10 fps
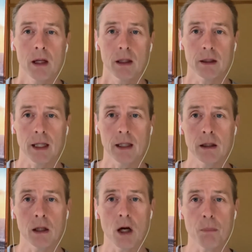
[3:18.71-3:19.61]
And I had a
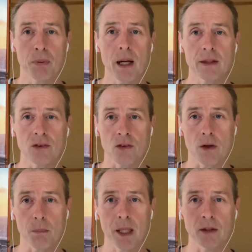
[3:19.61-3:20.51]
lot of practice
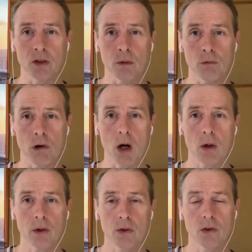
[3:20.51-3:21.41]
at painting
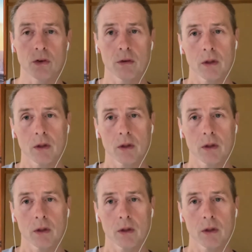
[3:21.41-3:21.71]
rocks.